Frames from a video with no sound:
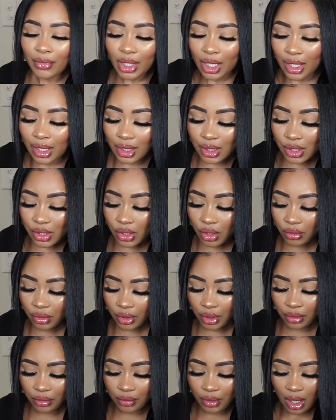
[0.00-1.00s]
It is so
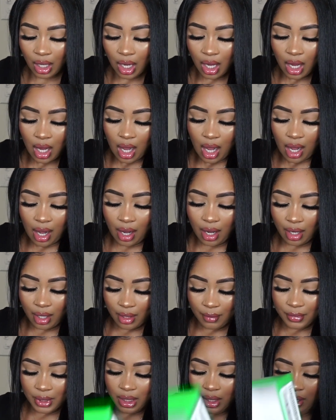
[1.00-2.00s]
cute.
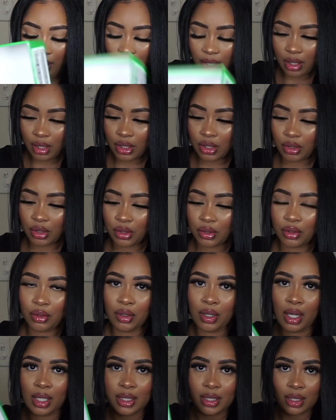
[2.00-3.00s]
So
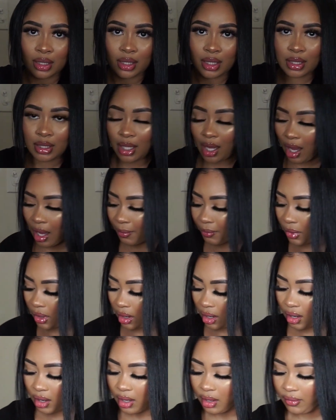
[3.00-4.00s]
I took the top
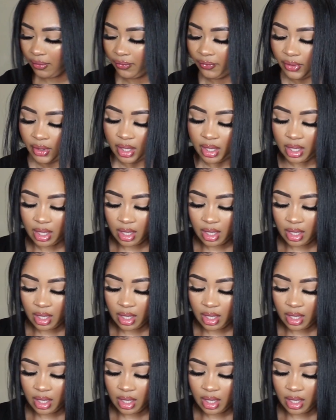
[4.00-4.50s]
off.